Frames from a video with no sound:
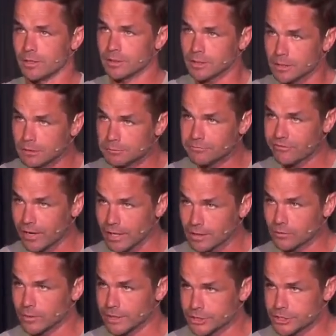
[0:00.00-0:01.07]
Keep
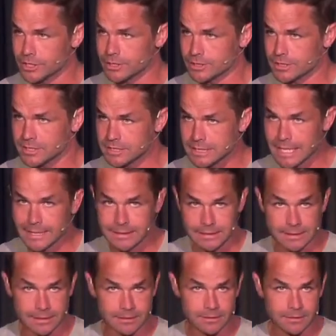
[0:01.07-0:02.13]
following Jesus
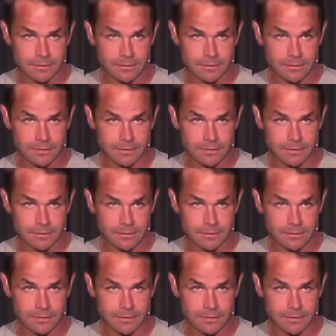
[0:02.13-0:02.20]
daily.